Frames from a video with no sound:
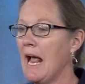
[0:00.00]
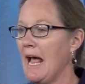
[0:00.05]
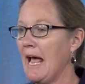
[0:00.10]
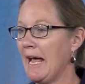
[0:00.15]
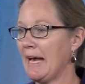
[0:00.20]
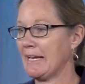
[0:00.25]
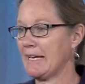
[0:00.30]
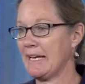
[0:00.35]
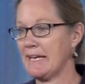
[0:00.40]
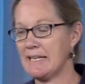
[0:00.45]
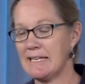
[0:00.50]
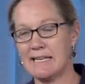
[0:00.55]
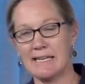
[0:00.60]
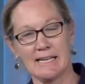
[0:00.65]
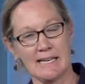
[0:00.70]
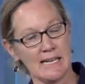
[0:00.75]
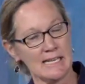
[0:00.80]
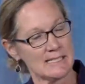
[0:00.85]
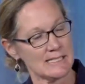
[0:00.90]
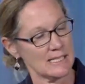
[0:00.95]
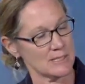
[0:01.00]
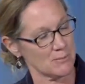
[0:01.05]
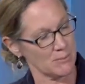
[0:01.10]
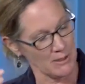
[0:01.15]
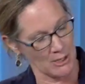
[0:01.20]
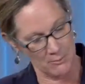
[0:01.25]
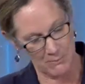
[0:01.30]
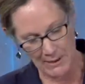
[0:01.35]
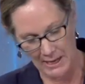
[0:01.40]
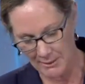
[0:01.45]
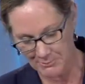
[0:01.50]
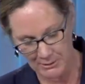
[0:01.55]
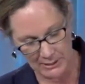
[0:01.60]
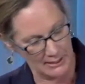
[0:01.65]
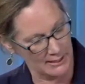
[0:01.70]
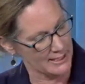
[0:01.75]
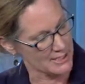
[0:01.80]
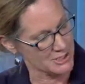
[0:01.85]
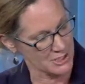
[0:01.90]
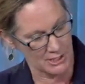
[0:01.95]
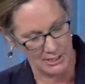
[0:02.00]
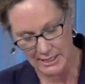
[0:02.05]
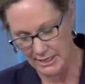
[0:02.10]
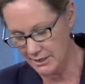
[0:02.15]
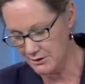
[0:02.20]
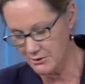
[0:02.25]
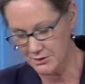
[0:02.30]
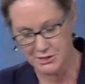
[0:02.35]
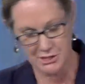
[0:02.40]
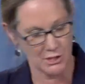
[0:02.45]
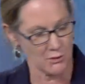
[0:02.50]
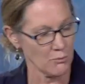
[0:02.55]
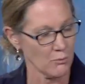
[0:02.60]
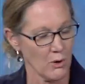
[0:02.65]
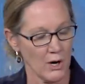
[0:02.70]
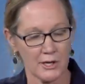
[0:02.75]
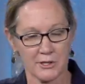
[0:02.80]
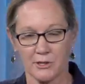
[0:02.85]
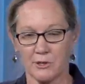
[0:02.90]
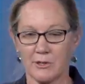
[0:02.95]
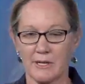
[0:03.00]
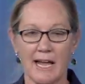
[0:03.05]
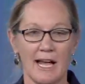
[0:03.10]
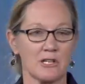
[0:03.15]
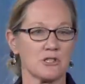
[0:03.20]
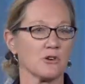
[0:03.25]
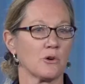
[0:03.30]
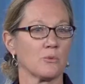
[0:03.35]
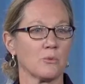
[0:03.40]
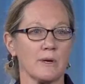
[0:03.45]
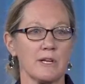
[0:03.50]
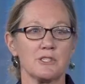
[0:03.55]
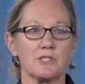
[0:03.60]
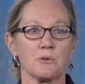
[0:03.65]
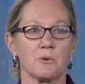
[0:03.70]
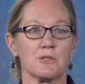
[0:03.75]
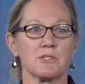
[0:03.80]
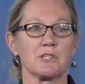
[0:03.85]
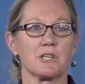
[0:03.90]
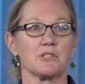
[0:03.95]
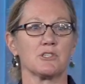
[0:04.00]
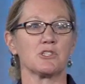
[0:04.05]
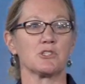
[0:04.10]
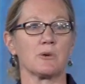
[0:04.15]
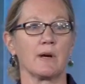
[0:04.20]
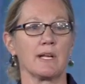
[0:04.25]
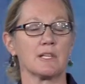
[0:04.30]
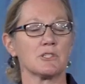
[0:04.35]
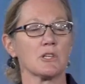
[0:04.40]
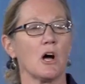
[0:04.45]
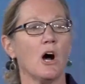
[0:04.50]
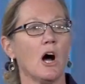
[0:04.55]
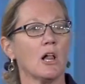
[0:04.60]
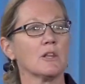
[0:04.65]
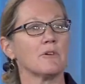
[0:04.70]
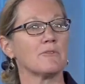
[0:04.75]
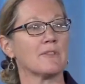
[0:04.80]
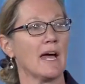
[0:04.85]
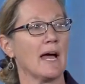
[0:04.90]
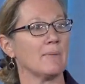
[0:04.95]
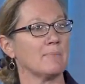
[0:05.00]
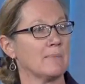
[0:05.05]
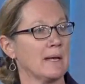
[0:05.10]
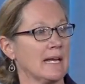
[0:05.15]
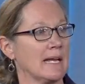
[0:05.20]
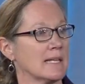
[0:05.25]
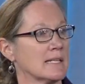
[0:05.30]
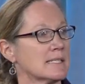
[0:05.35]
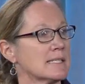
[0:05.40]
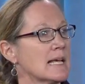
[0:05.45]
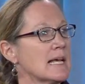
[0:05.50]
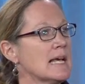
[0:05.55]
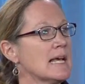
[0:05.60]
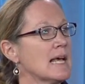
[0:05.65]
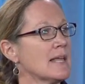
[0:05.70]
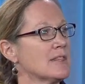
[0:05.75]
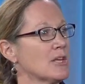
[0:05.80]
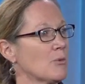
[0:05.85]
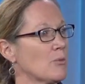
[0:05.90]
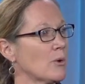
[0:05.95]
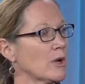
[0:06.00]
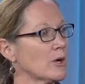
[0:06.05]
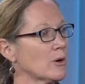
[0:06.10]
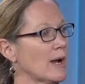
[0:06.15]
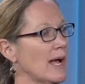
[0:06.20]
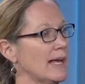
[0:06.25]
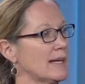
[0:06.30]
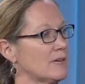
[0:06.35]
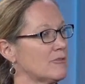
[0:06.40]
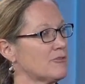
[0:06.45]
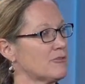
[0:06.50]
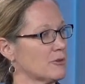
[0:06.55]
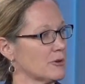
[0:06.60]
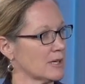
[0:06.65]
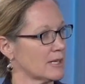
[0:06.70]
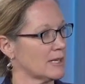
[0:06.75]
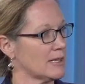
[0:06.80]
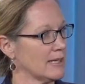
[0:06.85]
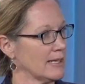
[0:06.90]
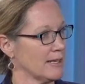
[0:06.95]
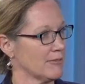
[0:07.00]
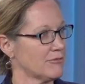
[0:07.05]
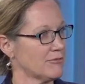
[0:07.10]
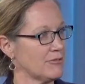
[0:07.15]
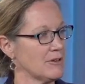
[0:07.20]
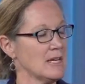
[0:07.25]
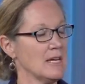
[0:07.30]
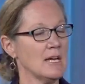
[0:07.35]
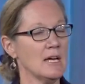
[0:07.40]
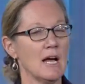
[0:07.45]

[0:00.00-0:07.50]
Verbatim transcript: And he, he says, you know, population, energy, water, natural resource constraints, all of that means that we are headed for a cliff.